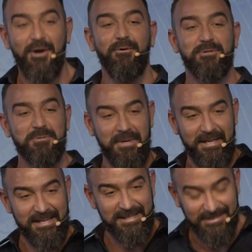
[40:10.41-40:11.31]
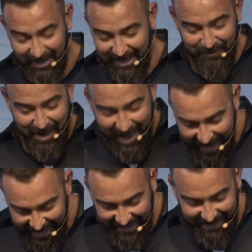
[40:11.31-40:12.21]
who spent his life
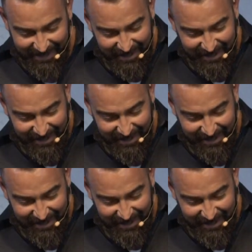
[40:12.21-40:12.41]
hating